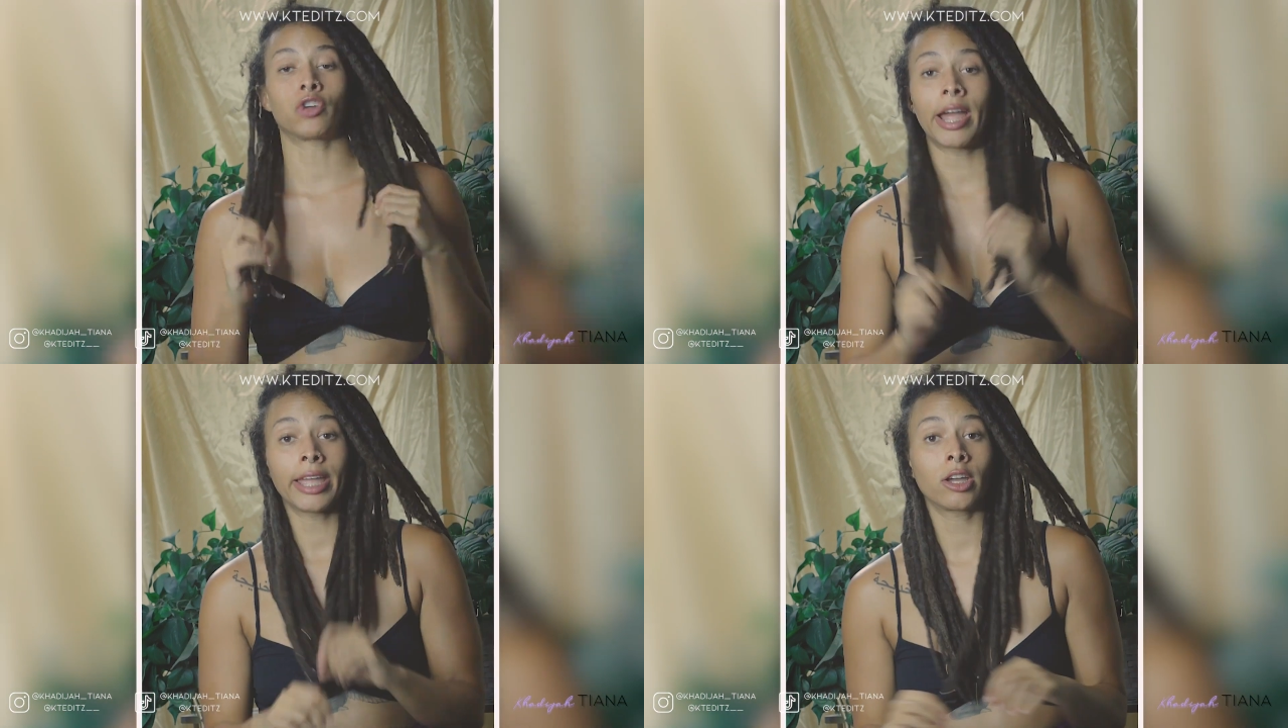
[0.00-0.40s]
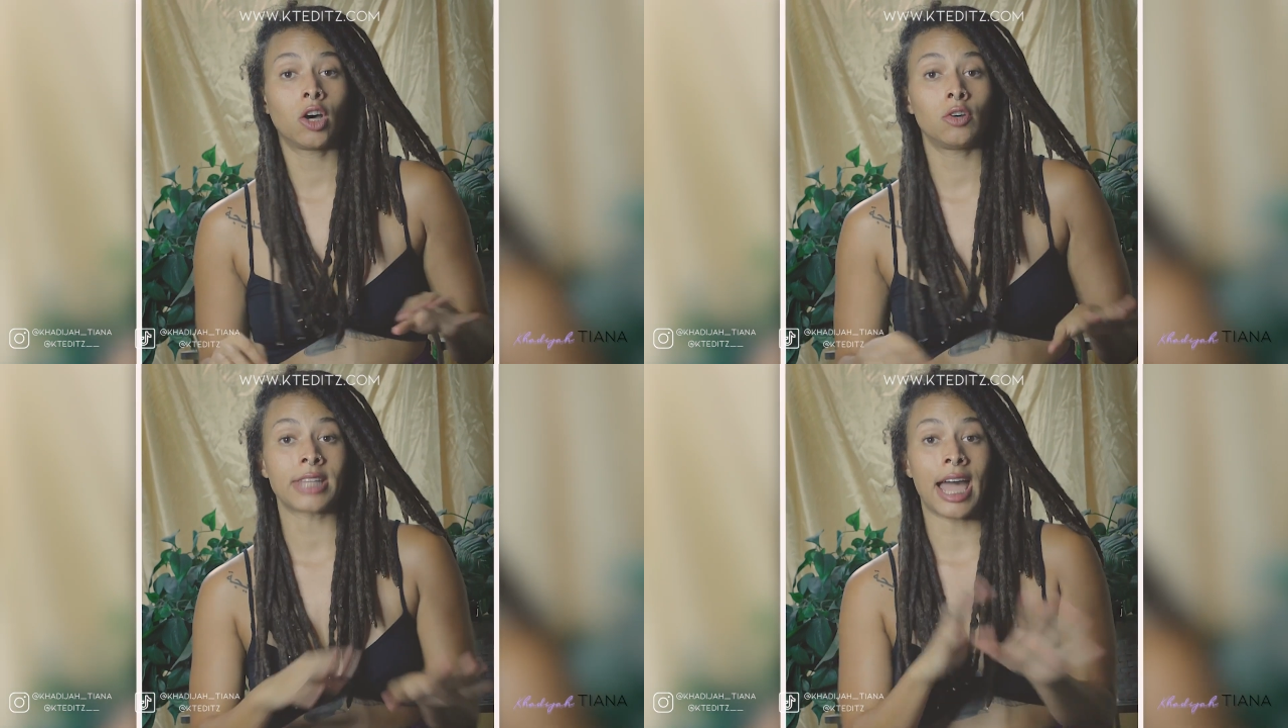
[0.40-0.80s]
drying
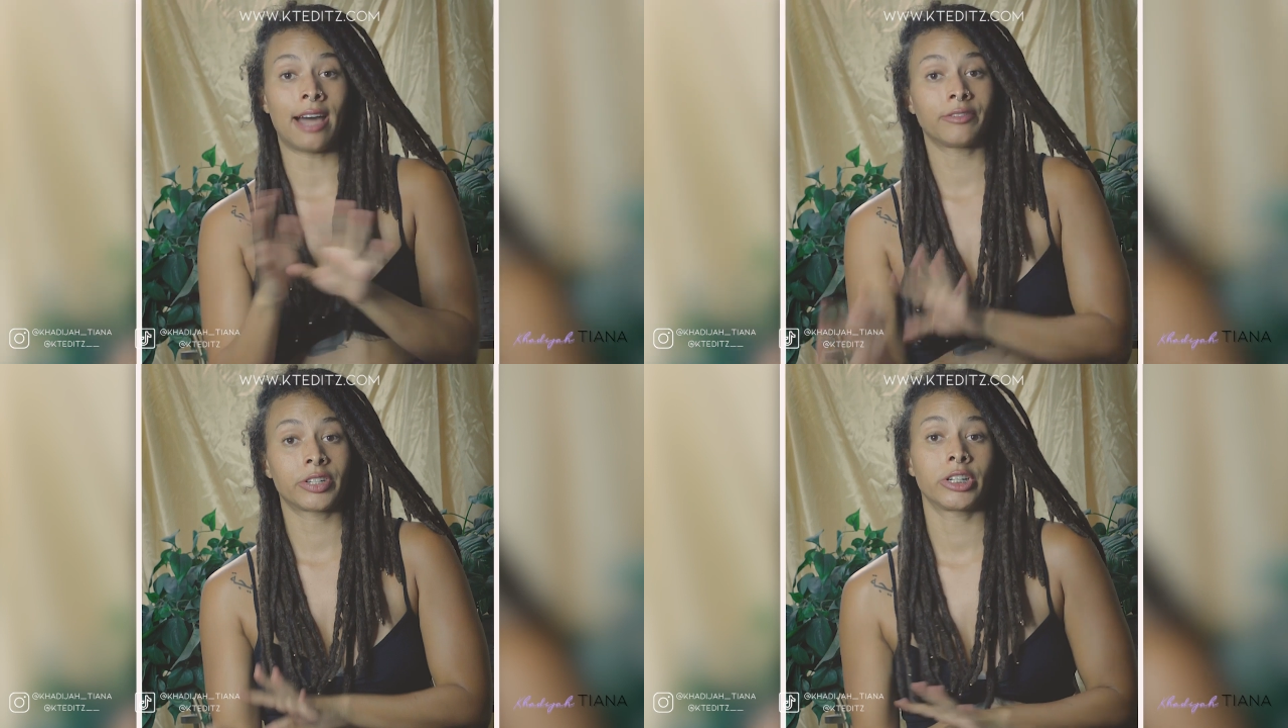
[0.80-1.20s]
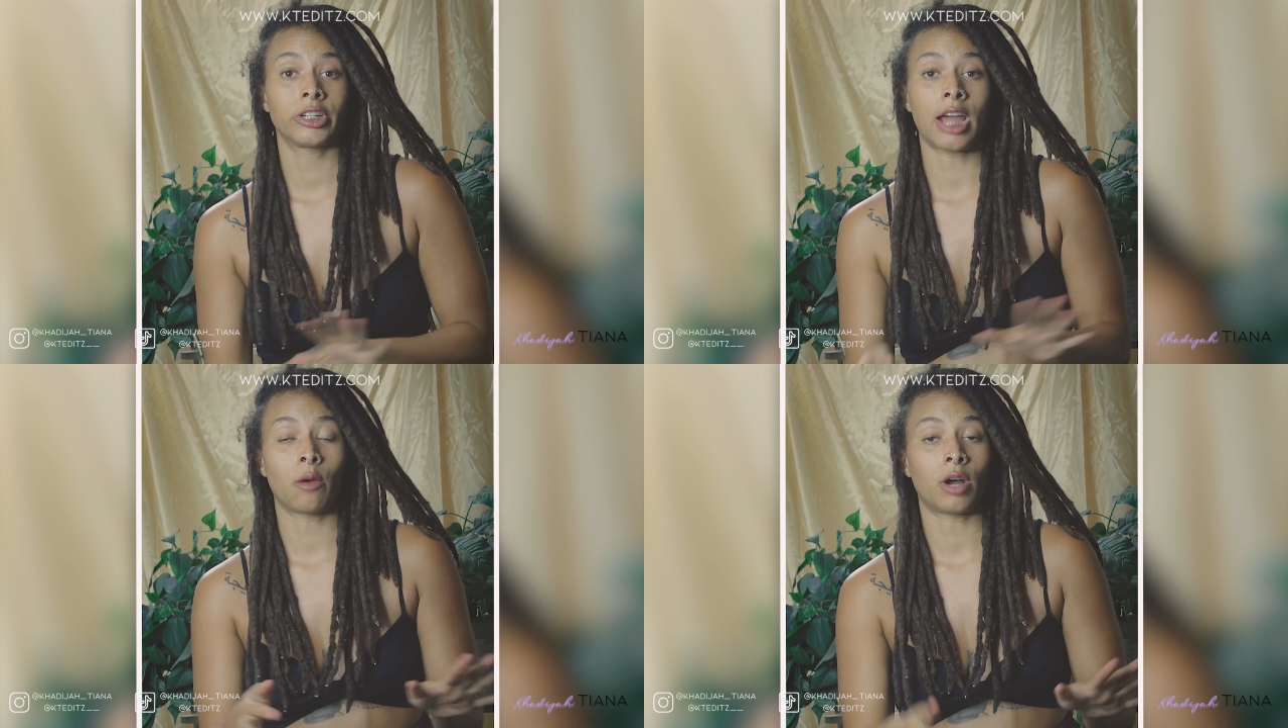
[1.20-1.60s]
goes,
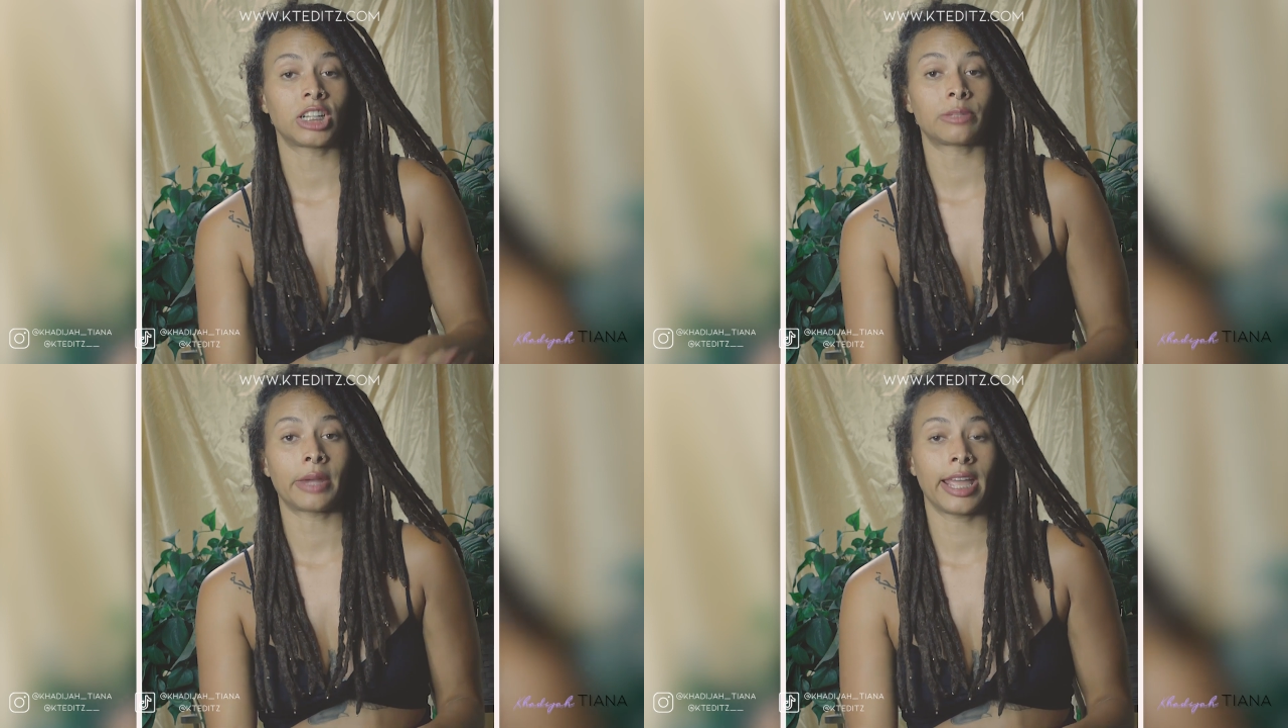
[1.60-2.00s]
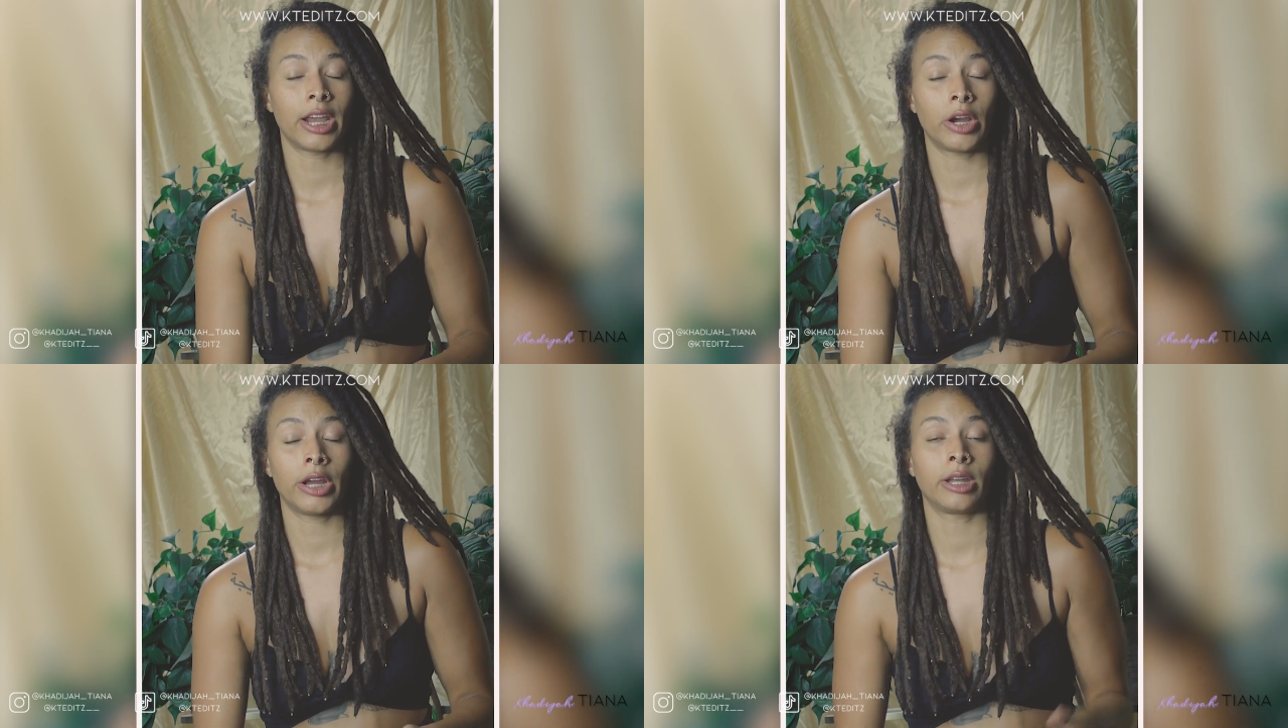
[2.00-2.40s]
after I wash my
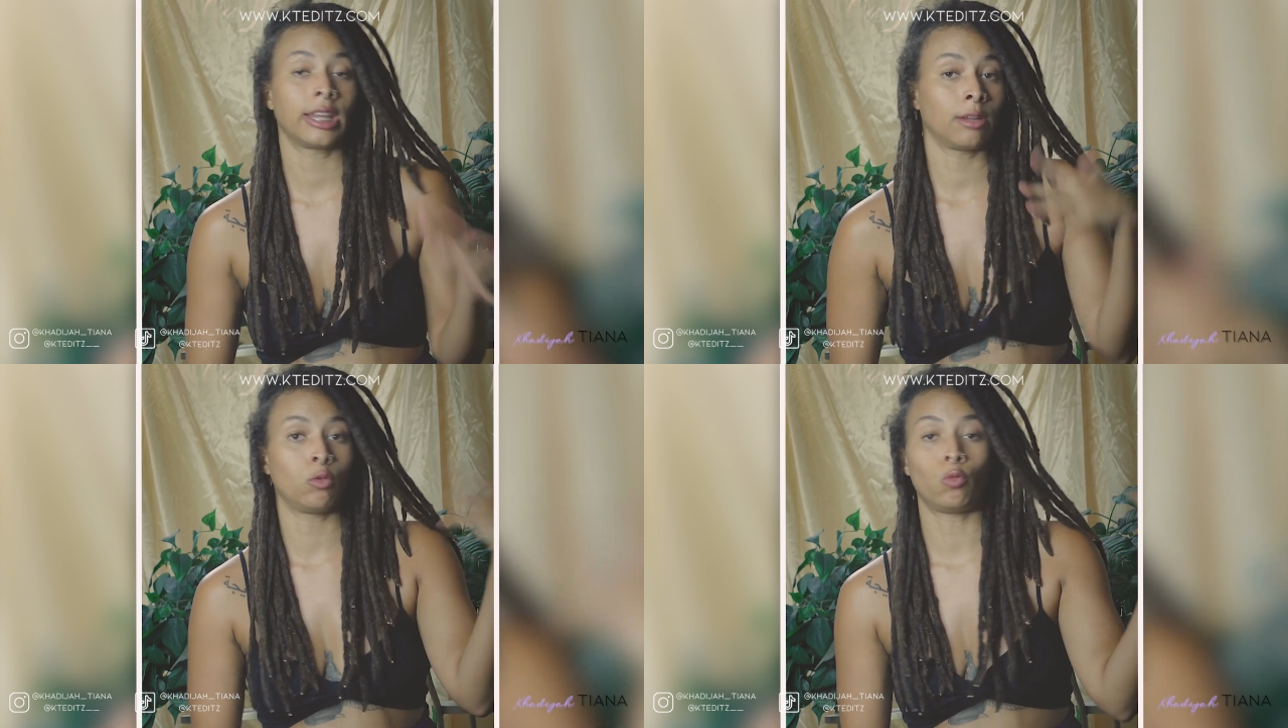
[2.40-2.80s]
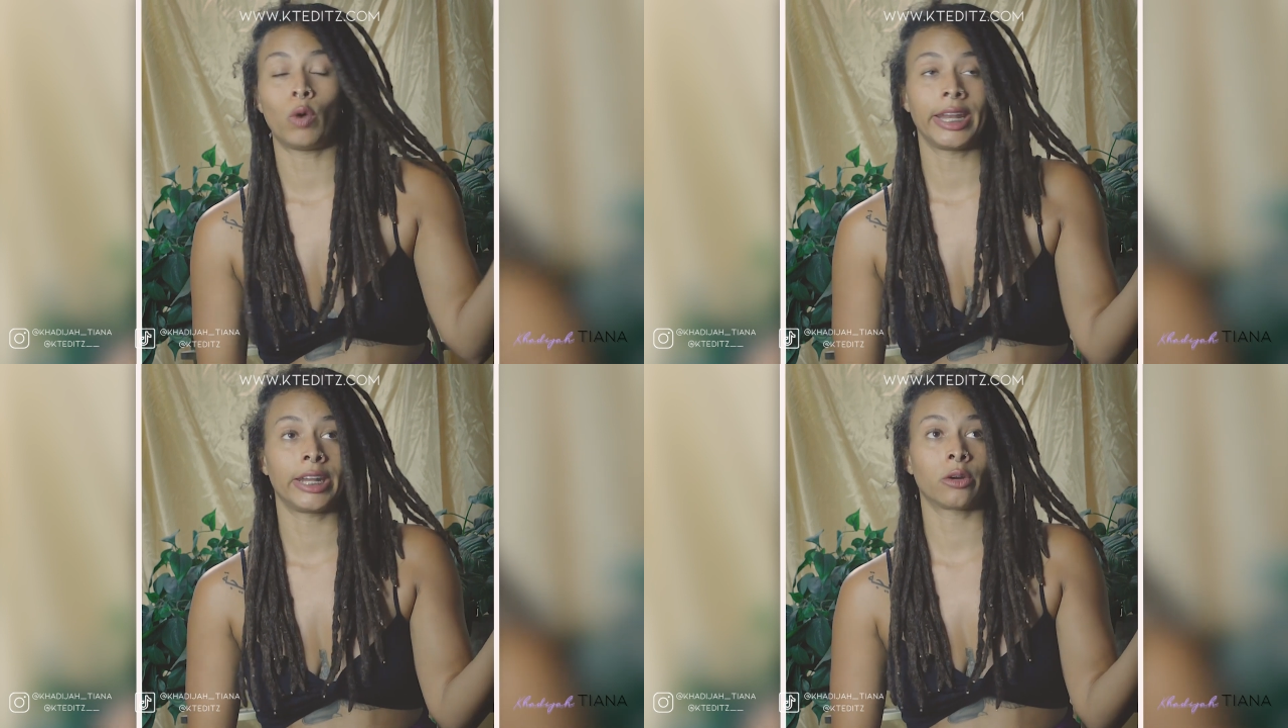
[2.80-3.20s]
hair and
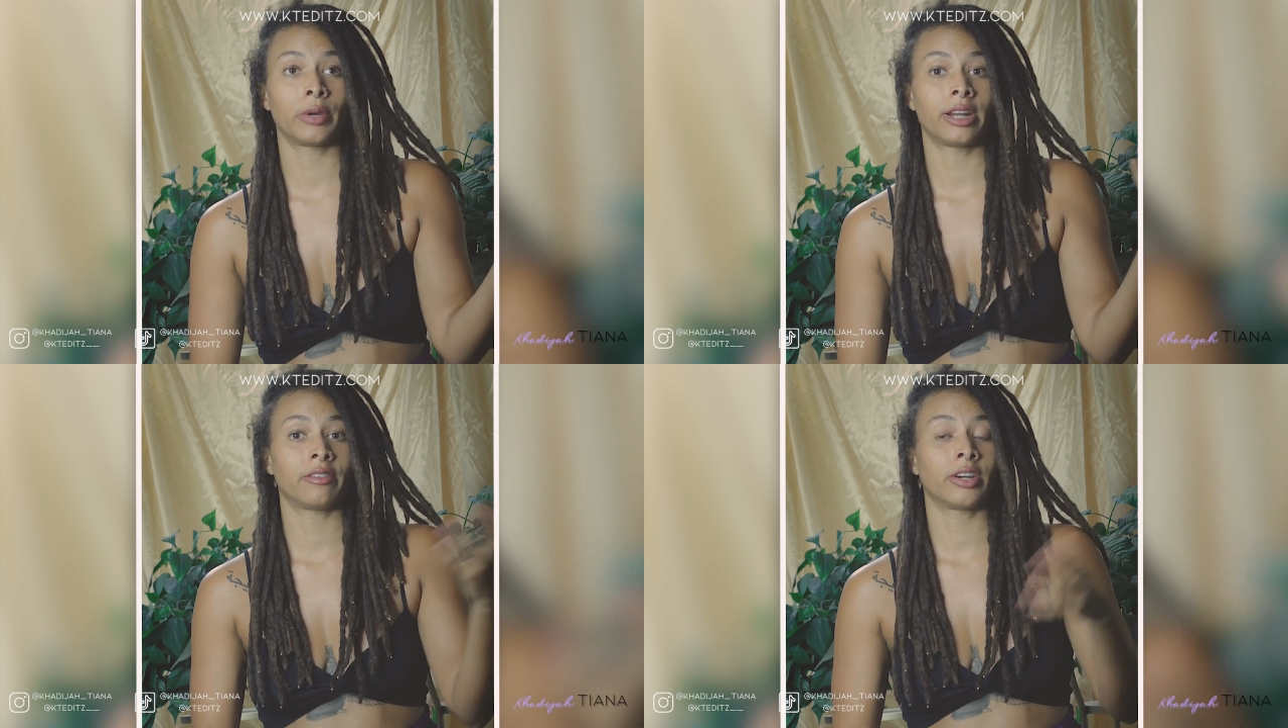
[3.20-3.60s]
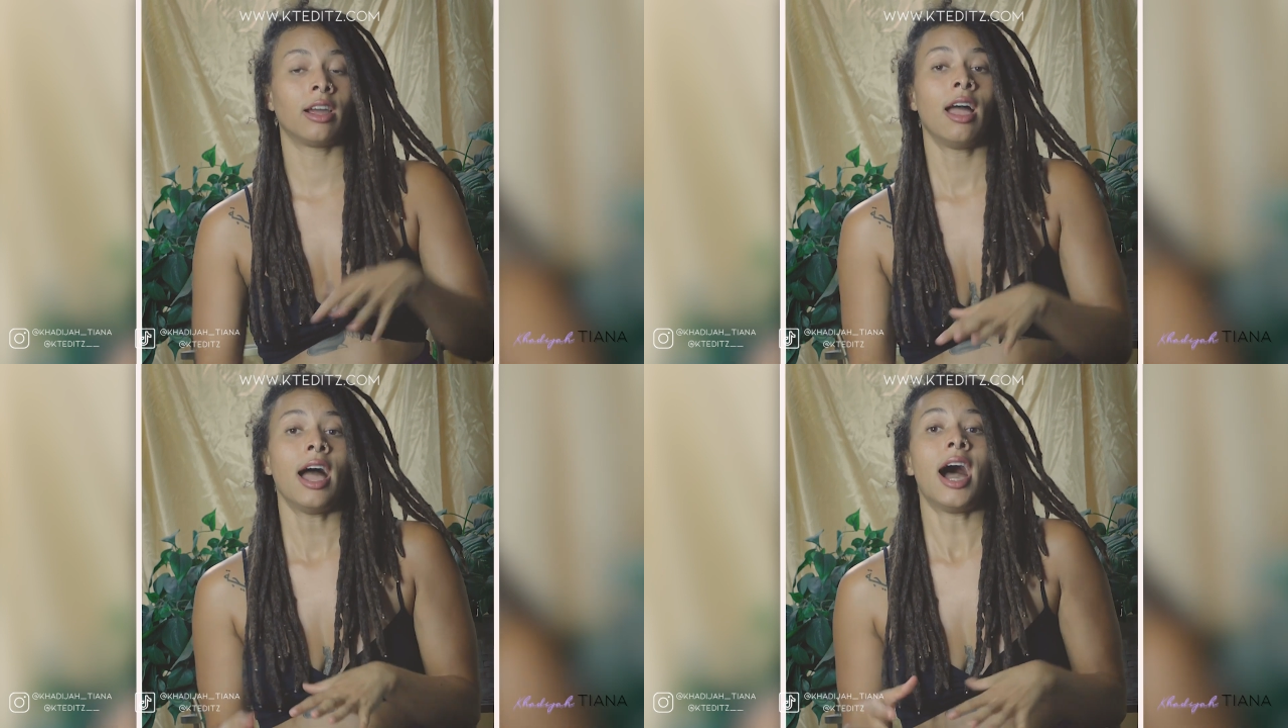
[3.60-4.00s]
wet it or whatever,